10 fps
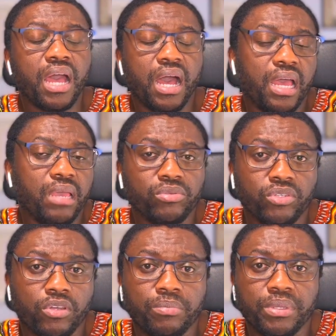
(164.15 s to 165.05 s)
are able to
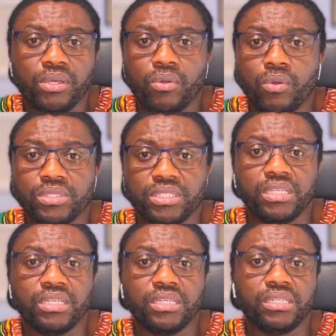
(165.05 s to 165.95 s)
complete the course
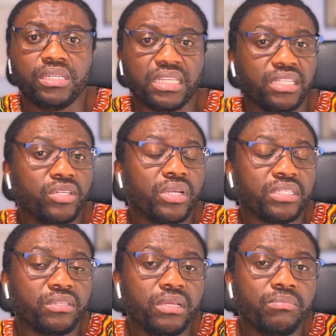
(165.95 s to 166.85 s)
in as little as
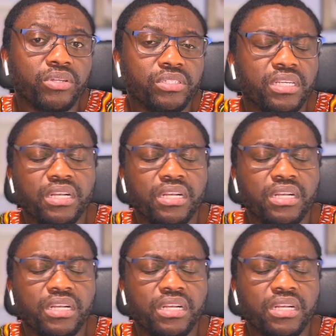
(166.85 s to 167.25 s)
3 months,